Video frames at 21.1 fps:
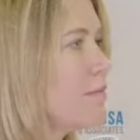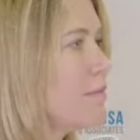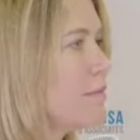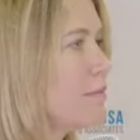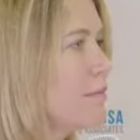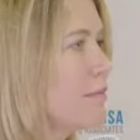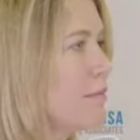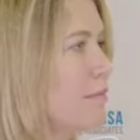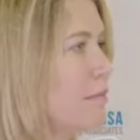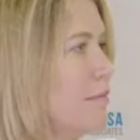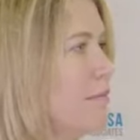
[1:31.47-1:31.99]

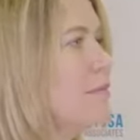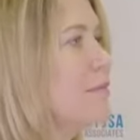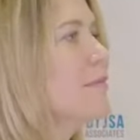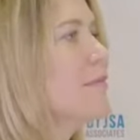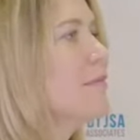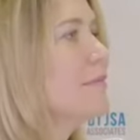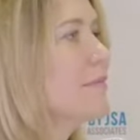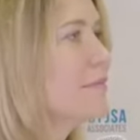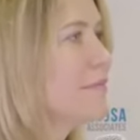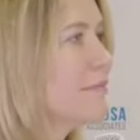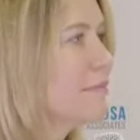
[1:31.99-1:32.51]

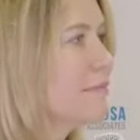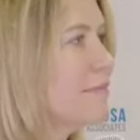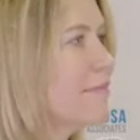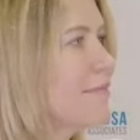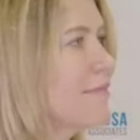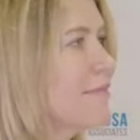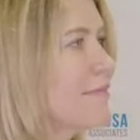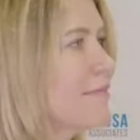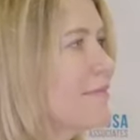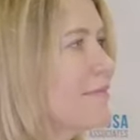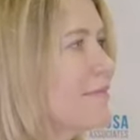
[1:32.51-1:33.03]

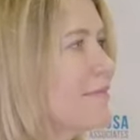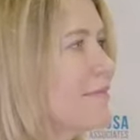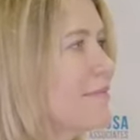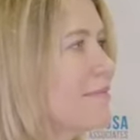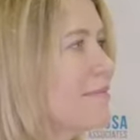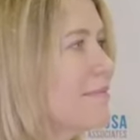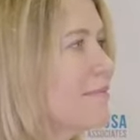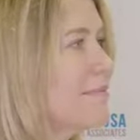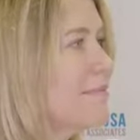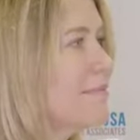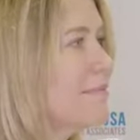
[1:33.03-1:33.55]

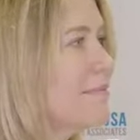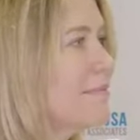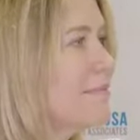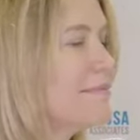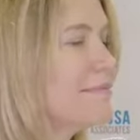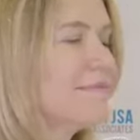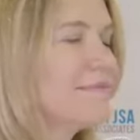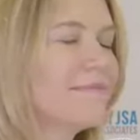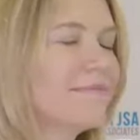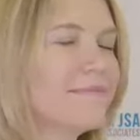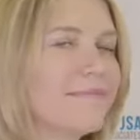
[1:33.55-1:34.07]

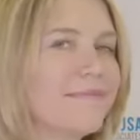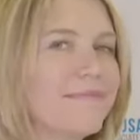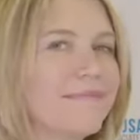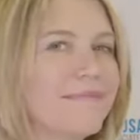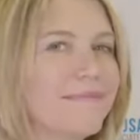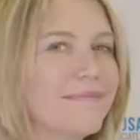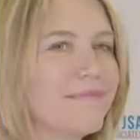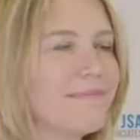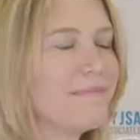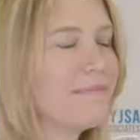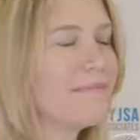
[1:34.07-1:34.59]

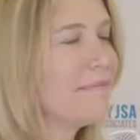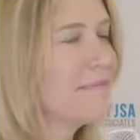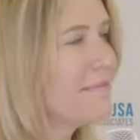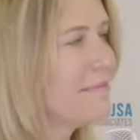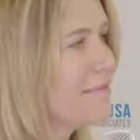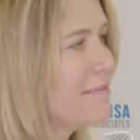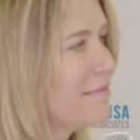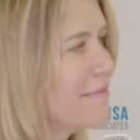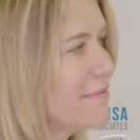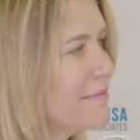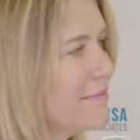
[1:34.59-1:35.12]

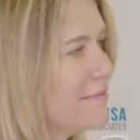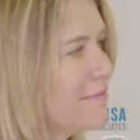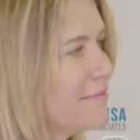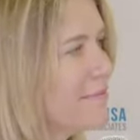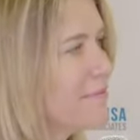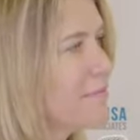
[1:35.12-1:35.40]
(silent)